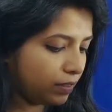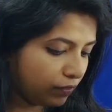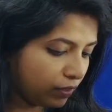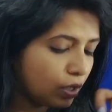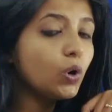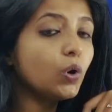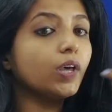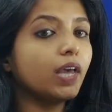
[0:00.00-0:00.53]

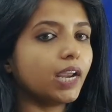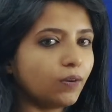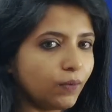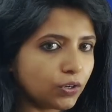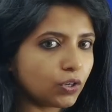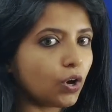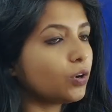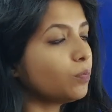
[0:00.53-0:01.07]
we go ahead
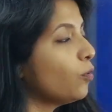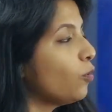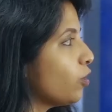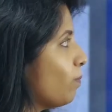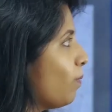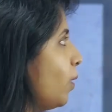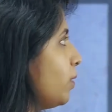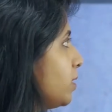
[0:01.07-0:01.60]
we talk more
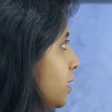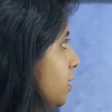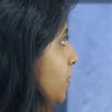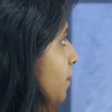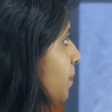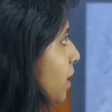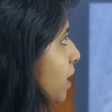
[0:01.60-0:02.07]
about it